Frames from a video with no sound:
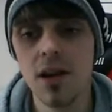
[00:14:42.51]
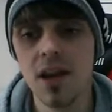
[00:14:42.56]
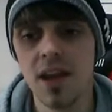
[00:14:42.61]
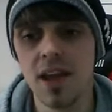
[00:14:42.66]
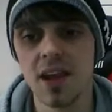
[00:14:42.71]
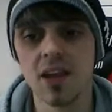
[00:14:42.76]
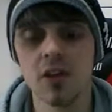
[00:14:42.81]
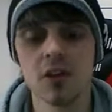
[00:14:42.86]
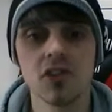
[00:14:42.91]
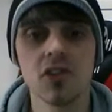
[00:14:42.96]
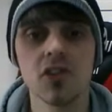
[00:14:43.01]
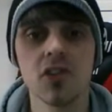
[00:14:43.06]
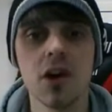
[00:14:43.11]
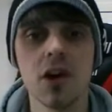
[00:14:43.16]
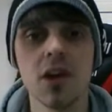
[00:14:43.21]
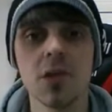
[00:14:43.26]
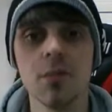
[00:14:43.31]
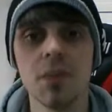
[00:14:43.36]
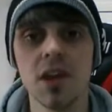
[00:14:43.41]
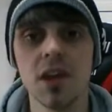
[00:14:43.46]
It can just
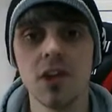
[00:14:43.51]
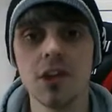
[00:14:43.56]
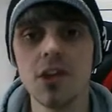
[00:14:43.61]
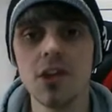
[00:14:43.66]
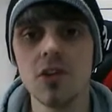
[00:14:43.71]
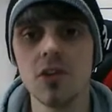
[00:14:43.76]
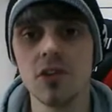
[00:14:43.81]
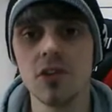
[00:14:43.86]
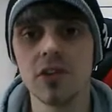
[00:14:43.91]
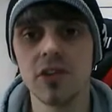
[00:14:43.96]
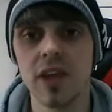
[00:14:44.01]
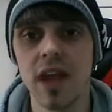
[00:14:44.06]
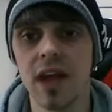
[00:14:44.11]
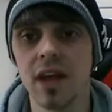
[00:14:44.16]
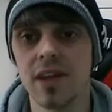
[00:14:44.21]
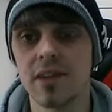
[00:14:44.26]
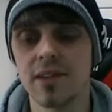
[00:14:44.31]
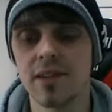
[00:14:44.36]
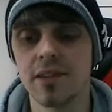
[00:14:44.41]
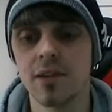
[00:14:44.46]
kind of be used
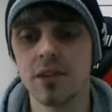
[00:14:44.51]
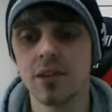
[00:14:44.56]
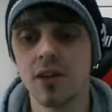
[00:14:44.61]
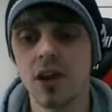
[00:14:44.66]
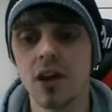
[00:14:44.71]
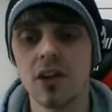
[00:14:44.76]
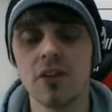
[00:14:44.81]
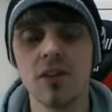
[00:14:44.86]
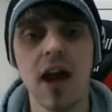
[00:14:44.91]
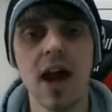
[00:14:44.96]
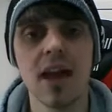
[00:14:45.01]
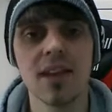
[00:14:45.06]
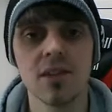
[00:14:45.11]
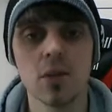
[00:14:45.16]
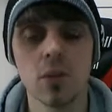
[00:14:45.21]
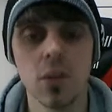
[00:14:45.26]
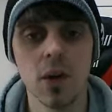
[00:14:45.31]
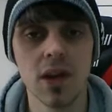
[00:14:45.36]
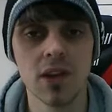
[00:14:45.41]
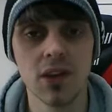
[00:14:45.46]
as kind of as
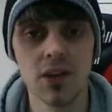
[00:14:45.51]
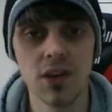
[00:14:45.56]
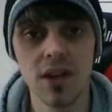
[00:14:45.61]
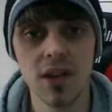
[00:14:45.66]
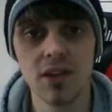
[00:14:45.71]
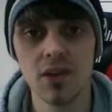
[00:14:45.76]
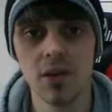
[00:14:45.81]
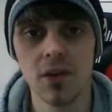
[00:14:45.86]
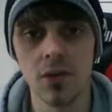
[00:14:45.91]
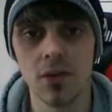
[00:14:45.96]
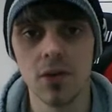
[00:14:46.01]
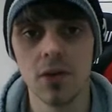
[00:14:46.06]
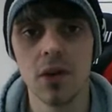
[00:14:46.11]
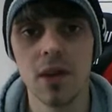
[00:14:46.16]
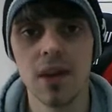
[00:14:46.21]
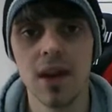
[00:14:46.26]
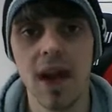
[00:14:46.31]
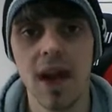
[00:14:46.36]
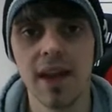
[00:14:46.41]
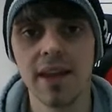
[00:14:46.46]
and when you need to.
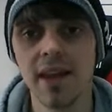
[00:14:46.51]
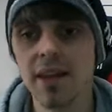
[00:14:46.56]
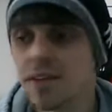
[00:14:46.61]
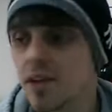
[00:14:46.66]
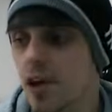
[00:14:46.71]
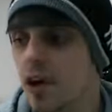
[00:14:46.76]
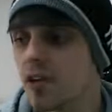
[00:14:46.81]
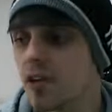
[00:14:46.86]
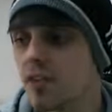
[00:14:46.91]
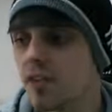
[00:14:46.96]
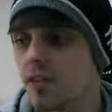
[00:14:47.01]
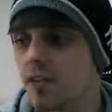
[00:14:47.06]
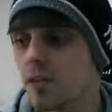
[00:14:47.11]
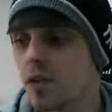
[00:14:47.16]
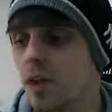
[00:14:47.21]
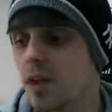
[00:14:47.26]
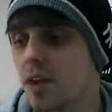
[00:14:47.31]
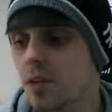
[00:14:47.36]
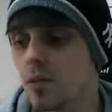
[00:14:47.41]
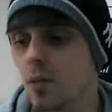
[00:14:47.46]
And that's kind of
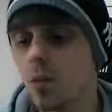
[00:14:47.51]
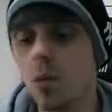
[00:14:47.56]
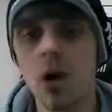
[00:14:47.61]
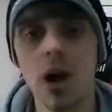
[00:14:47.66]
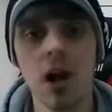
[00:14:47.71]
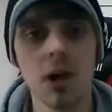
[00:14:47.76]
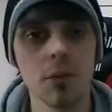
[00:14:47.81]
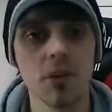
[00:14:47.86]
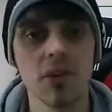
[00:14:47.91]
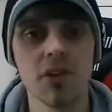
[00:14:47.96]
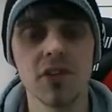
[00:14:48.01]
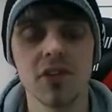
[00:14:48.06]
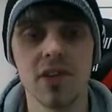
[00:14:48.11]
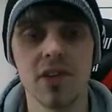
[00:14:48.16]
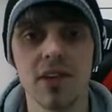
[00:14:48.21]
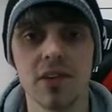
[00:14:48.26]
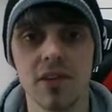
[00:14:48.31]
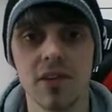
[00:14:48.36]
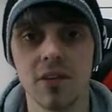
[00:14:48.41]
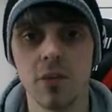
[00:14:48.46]
like why I'm using
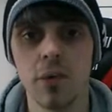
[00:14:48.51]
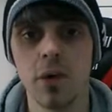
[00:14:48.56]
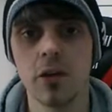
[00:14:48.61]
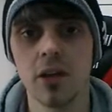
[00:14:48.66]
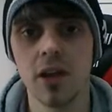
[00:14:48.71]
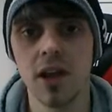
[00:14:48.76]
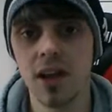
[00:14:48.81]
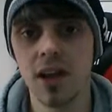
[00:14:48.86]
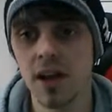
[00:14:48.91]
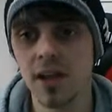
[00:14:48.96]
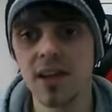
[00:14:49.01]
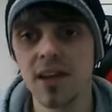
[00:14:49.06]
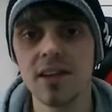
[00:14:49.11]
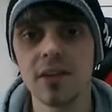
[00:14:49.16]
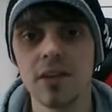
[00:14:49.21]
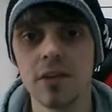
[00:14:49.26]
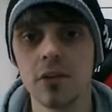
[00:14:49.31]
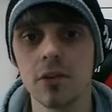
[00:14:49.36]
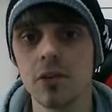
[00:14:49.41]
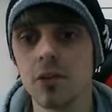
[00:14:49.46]
this as well. Like, I need
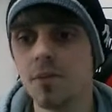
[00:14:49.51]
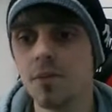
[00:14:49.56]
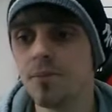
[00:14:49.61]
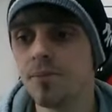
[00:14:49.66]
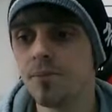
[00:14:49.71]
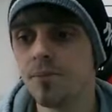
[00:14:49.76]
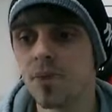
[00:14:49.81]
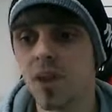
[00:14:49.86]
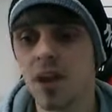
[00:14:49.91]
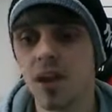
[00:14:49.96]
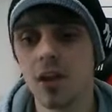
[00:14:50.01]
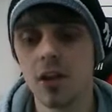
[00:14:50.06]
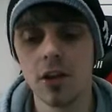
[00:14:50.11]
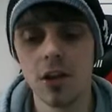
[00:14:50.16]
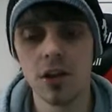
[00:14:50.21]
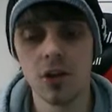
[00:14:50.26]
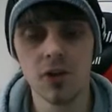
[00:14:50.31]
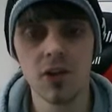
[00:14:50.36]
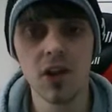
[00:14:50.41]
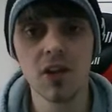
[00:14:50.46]
to
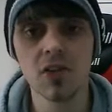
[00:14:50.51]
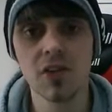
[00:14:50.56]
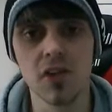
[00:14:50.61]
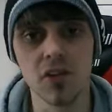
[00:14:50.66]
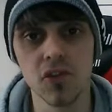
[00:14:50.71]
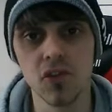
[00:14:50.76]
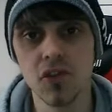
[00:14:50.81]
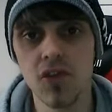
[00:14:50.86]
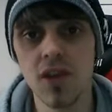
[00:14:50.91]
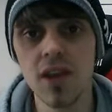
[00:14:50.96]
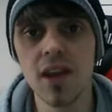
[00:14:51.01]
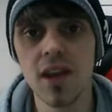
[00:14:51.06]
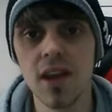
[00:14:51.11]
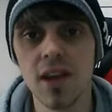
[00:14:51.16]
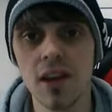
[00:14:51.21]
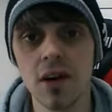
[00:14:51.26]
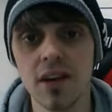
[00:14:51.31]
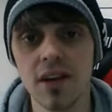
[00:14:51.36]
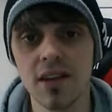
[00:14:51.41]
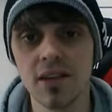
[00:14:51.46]
nothing's free
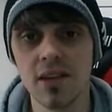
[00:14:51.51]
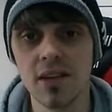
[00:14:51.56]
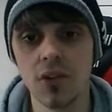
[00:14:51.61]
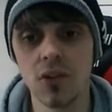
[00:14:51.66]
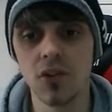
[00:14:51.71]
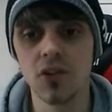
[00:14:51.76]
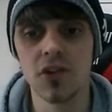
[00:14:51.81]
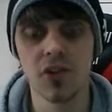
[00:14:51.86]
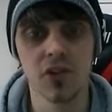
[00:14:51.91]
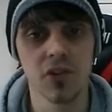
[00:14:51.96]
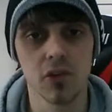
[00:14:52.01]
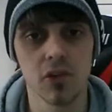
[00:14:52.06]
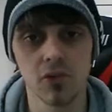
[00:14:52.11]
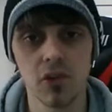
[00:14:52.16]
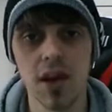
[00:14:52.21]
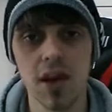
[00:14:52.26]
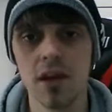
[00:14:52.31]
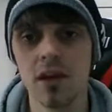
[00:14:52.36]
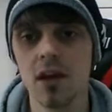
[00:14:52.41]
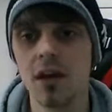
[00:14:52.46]
here. I need to use this for
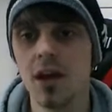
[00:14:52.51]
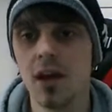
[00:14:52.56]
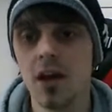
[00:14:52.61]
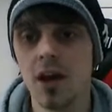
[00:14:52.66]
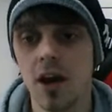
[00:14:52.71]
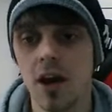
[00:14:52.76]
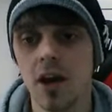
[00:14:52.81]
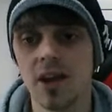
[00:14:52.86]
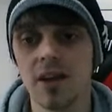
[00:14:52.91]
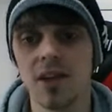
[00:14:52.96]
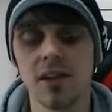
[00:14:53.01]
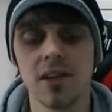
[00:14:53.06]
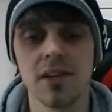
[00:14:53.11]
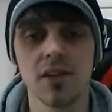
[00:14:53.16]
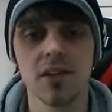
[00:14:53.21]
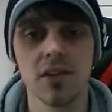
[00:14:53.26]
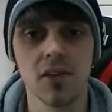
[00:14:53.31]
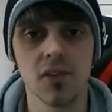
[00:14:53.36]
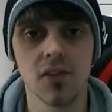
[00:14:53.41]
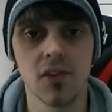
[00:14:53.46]
rent. I need
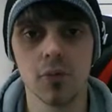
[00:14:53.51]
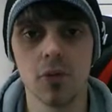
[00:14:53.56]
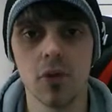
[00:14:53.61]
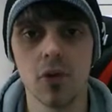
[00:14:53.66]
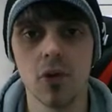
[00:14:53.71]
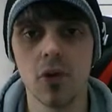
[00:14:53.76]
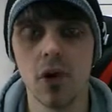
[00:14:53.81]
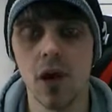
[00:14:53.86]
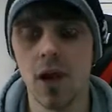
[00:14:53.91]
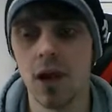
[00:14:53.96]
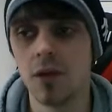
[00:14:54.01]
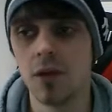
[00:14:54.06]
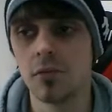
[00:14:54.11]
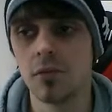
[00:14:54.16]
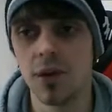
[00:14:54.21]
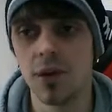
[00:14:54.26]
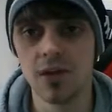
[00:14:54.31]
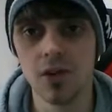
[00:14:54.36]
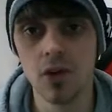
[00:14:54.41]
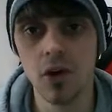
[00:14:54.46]
this to support
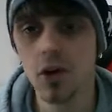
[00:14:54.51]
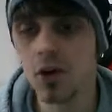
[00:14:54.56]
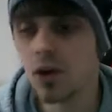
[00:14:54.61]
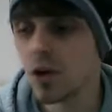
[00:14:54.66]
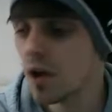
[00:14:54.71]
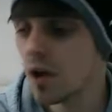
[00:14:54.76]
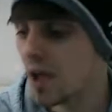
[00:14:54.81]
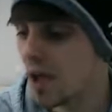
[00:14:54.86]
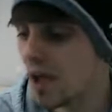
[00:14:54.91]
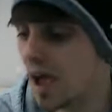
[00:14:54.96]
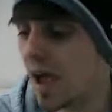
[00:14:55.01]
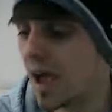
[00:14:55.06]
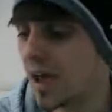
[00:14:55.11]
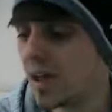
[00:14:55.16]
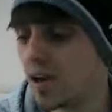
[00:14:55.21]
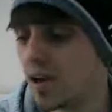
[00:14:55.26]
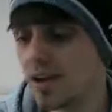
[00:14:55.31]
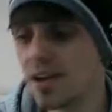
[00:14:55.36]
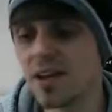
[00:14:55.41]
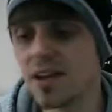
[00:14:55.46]
my dog,
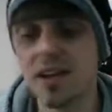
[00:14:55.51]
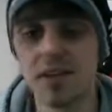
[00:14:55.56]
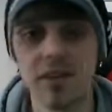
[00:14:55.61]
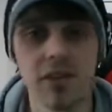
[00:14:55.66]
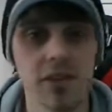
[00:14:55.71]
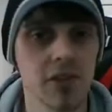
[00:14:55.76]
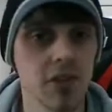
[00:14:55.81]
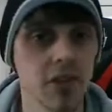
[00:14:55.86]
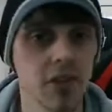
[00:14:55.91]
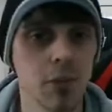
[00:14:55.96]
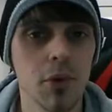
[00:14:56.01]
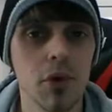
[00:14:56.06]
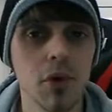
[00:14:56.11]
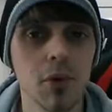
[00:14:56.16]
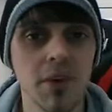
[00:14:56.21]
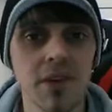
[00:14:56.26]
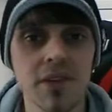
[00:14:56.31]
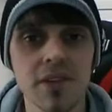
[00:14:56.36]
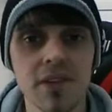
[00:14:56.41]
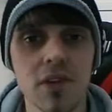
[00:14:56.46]
and I need this to support
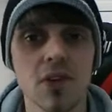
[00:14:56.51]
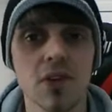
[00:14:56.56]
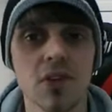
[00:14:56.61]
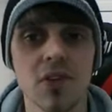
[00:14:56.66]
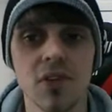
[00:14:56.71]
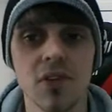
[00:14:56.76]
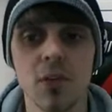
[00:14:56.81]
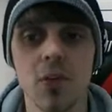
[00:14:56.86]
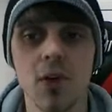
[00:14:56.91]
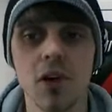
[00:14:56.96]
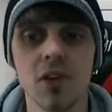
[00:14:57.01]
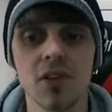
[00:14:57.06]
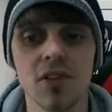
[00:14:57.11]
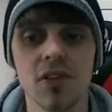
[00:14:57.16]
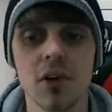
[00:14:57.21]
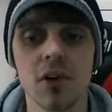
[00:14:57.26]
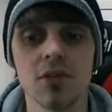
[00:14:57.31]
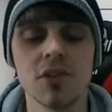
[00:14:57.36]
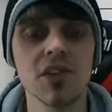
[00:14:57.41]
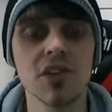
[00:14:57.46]
myself as well.
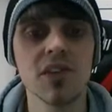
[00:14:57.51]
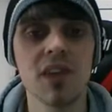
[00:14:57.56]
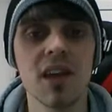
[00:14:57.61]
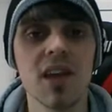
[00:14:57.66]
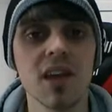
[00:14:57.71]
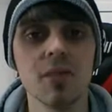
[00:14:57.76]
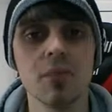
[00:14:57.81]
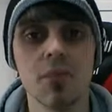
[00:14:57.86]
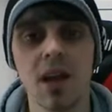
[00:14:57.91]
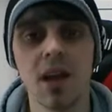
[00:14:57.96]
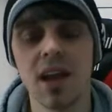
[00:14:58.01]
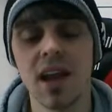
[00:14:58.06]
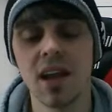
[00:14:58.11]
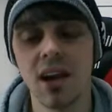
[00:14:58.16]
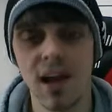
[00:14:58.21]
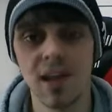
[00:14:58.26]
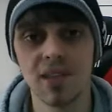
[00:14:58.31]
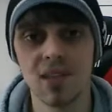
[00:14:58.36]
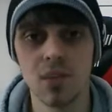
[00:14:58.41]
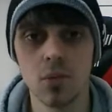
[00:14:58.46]
So I'm just taking money out
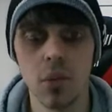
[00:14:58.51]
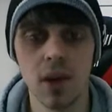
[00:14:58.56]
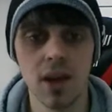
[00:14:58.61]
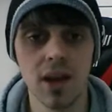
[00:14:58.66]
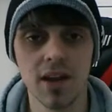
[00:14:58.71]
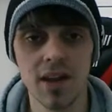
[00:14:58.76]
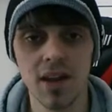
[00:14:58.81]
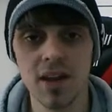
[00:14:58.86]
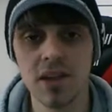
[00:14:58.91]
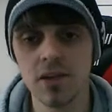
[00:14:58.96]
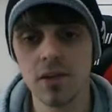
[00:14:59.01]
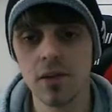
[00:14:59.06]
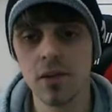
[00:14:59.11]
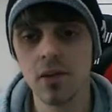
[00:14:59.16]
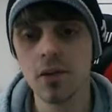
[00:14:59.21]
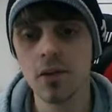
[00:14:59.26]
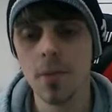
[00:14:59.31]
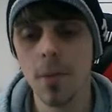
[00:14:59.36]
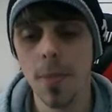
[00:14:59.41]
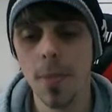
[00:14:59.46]
as and when I need
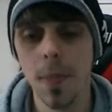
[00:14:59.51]
to.